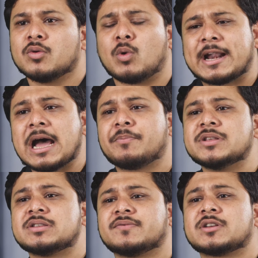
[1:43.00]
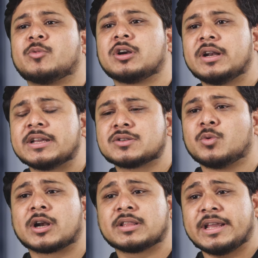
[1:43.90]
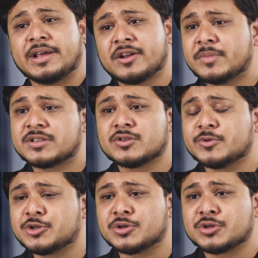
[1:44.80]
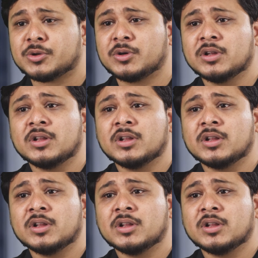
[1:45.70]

what happens if someone clicks, what are the error message we should show.